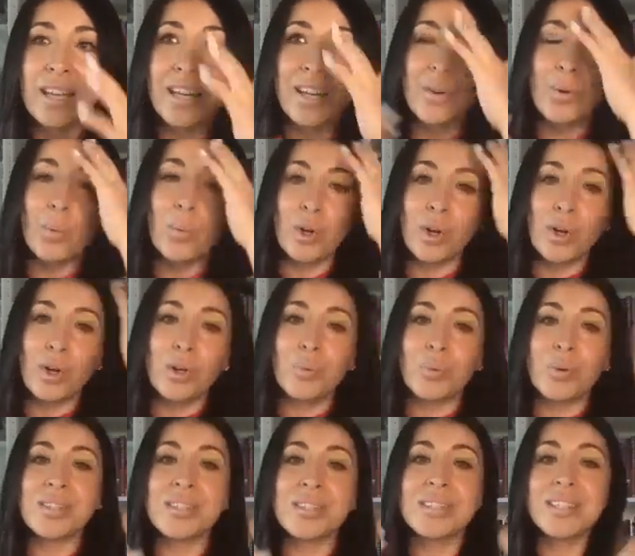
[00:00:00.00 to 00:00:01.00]
in a world
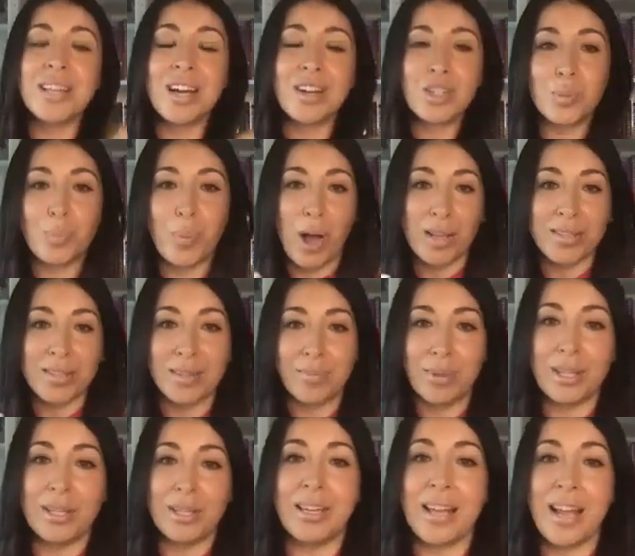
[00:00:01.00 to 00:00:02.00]
with such
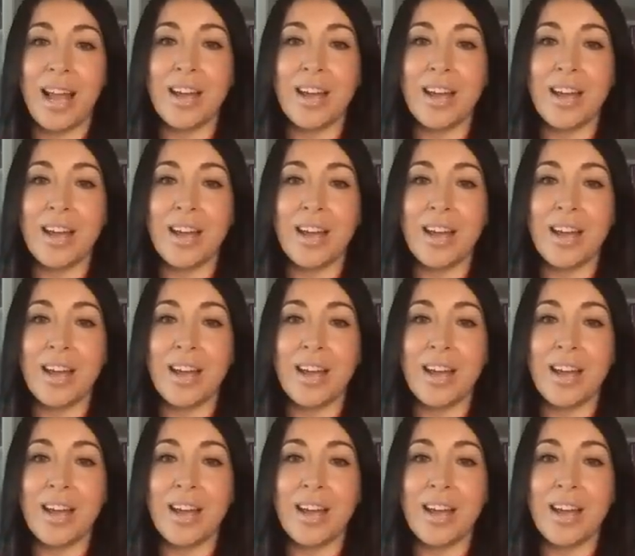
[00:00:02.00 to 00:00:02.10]
possibility.